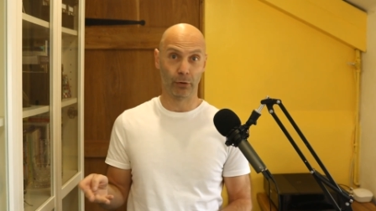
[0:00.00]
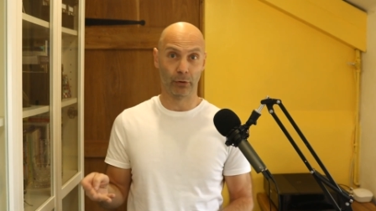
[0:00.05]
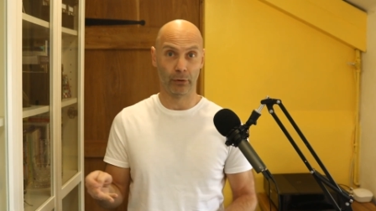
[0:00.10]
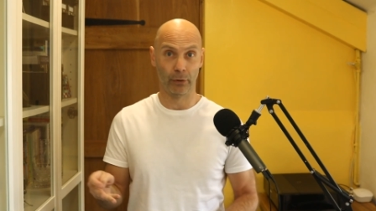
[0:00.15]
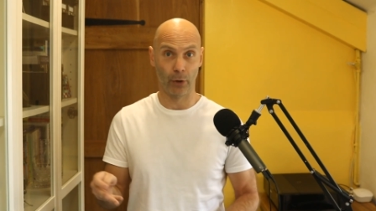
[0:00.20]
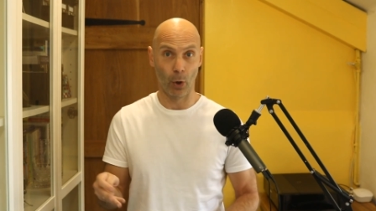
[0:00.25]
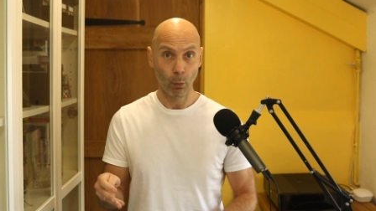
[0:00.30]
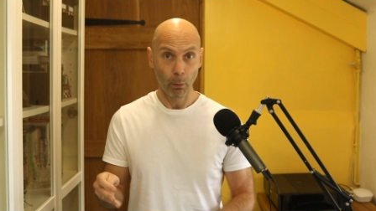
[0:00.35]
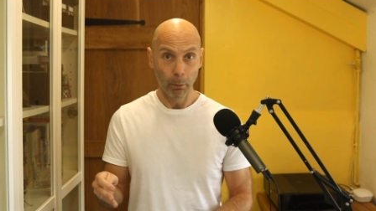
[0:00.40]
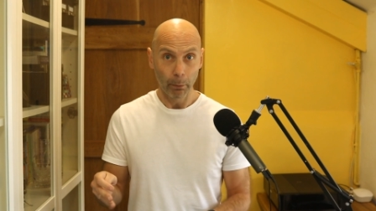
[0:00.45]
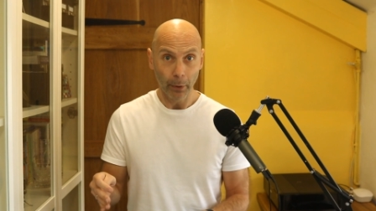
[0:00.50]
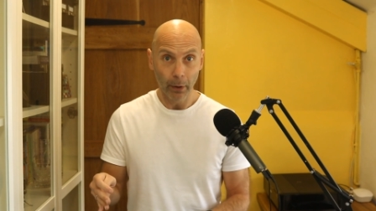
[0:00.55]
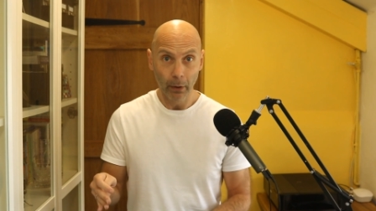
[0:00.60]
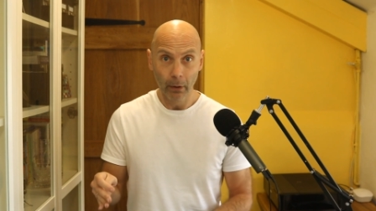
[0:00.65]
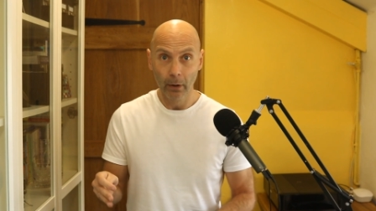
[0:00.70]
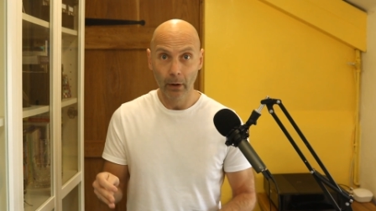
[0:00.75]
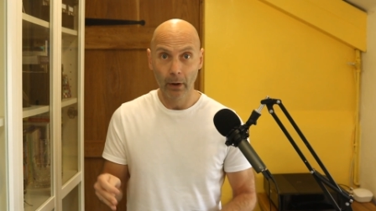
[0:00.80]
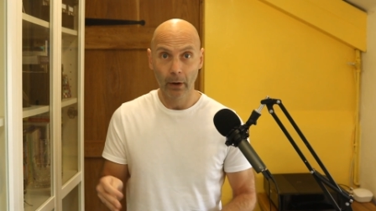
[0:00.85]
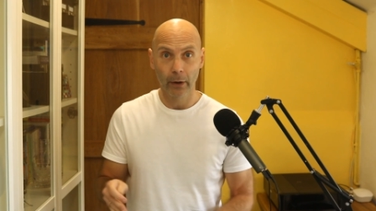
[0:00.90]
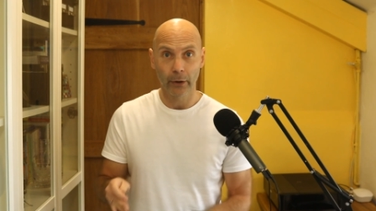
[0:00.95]
Nope.
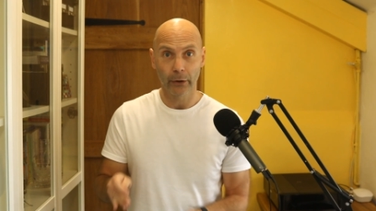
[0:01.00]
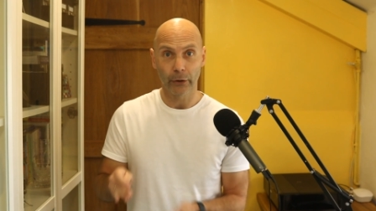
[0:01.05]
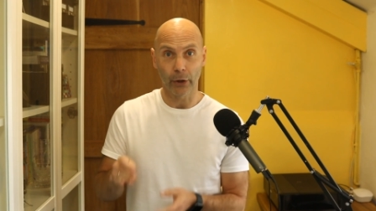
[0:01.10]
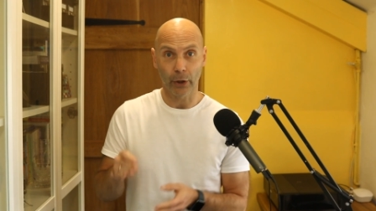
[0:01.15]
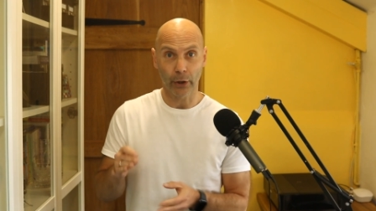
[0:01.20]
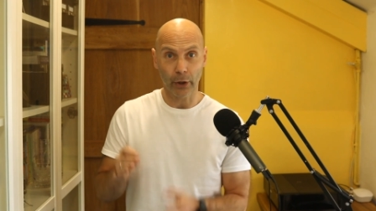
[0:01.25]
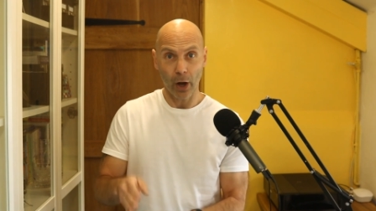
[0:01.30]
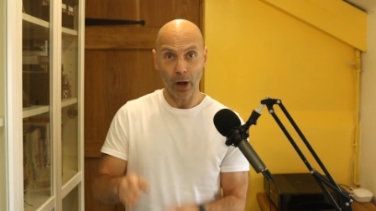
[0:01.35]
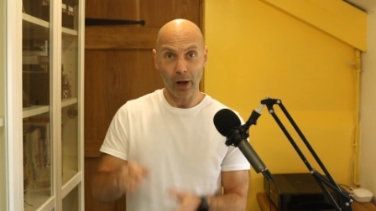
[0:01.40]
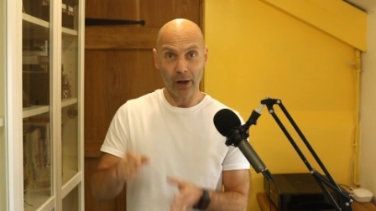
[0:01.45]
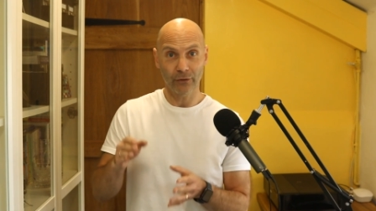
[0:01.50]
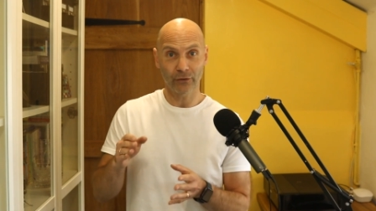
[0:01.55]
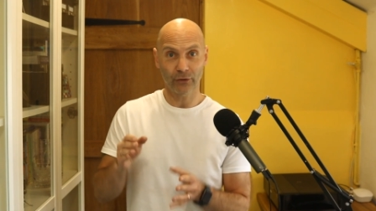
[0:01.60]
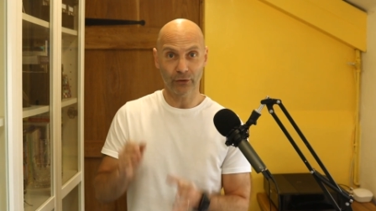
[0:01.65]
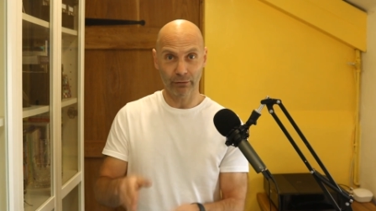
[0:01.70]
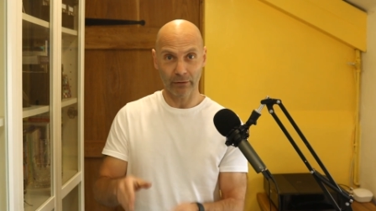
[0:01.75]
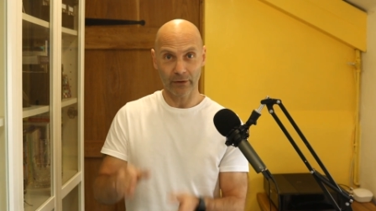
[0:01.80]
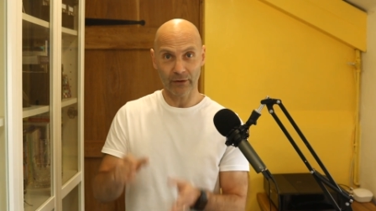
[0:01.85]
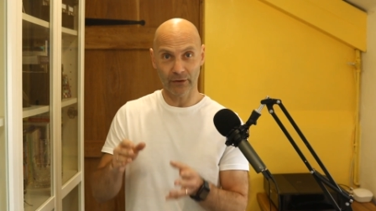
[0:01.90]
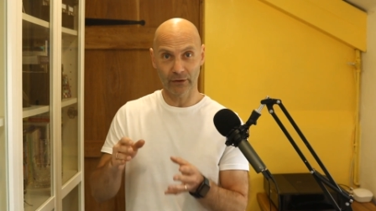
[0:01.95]
You
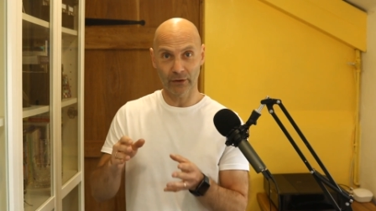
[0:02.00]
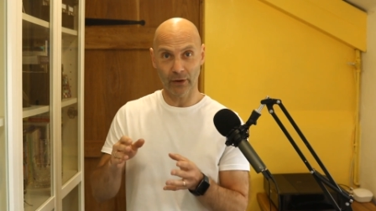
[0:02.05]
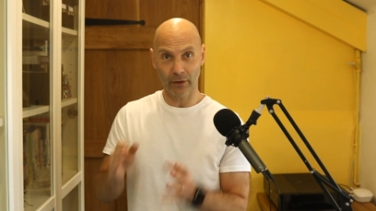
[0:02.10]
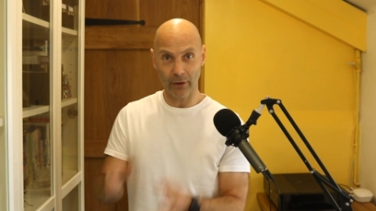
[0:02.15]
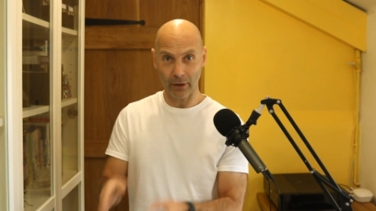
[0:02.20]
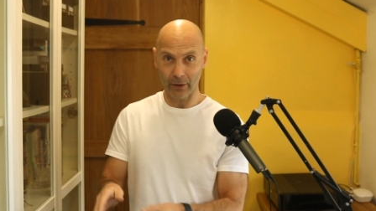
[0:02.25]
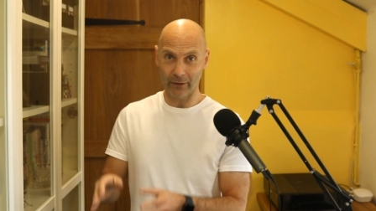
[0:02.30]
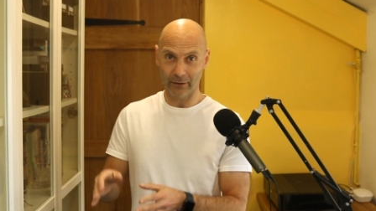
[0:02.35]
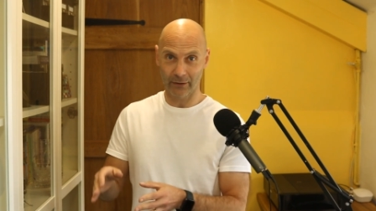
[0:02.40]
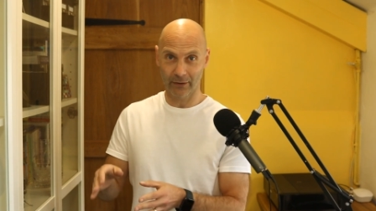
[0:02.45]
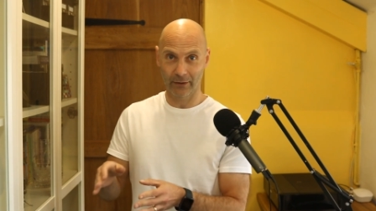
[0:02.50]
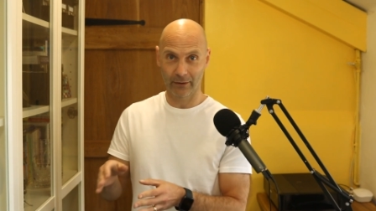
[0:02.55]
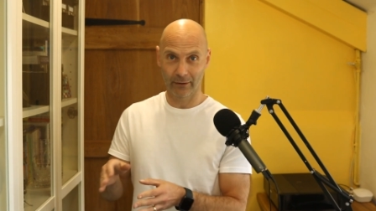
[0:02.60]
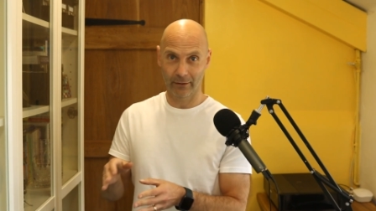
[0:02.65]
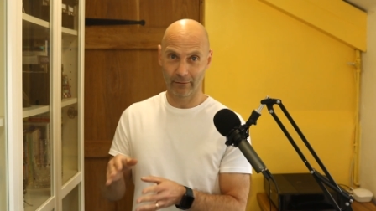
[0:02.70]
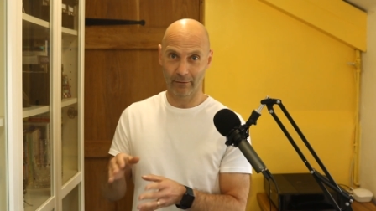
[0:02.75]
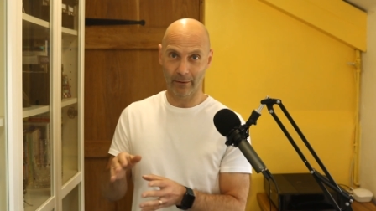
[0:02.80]
can't trust your gut.